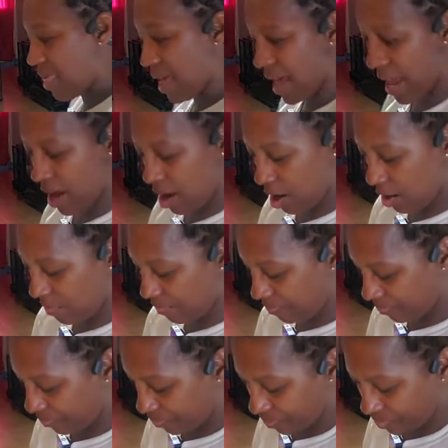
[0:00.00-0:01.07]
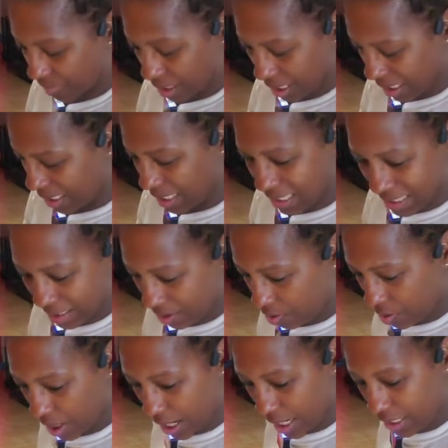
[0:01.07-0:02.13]
there. Let's
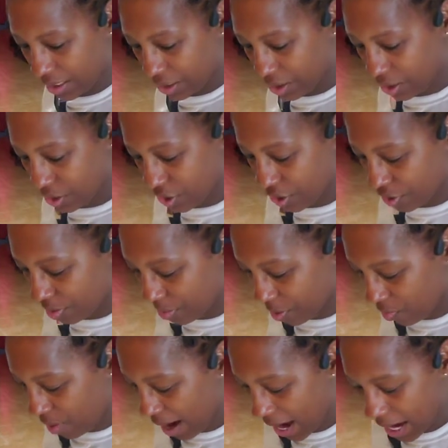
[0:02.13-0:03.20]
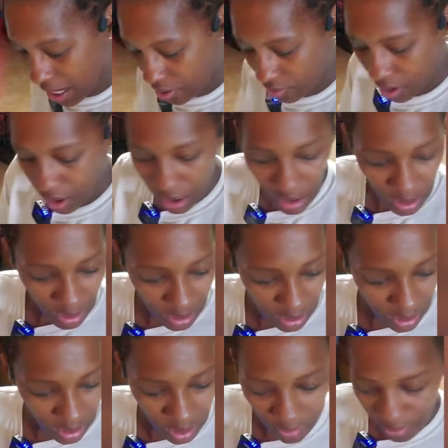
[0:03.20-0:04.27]
go ahead and stir them around
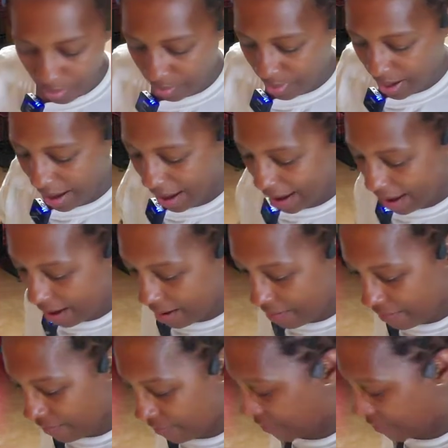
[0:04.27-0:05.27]
and see what we have.